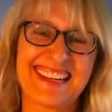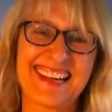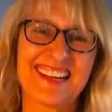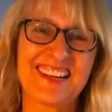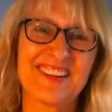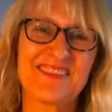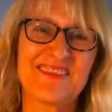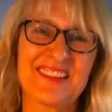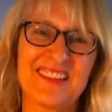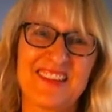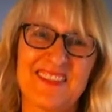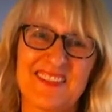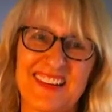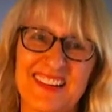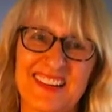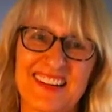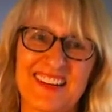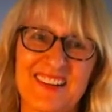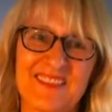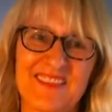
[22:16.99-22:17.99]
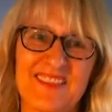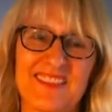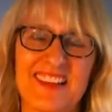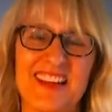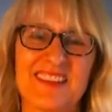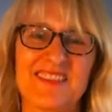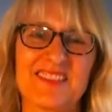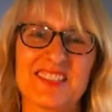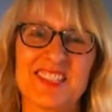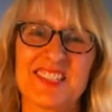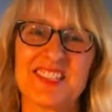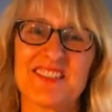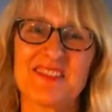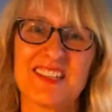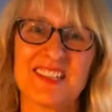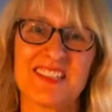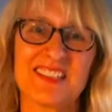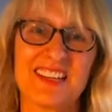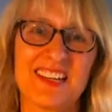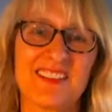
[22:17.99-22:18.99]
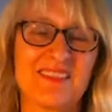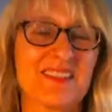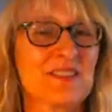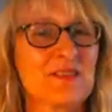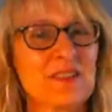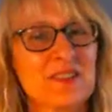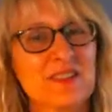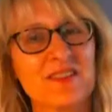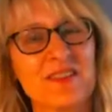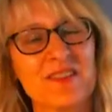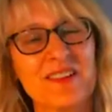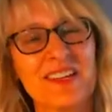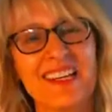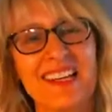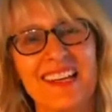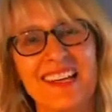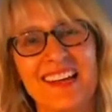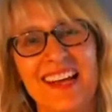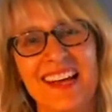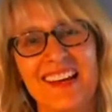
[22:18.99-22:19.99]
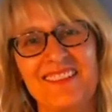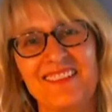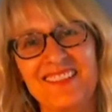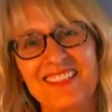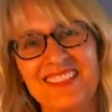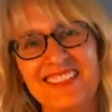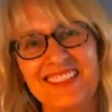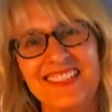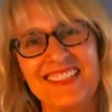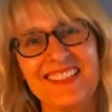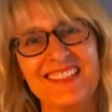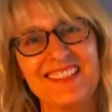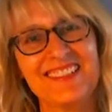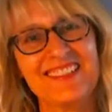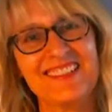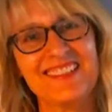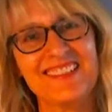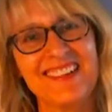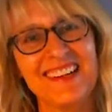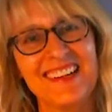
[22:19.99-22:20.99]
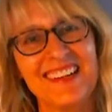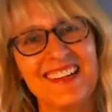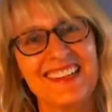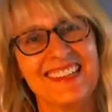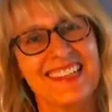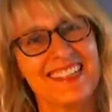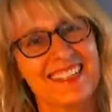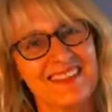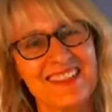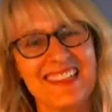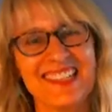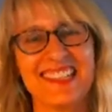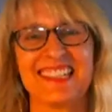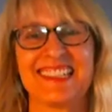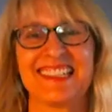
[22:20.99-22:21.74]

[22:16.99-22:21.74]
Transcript: I hope that you found that helpful. I wish you much love and a wonderful week, and I will see you uh, next week.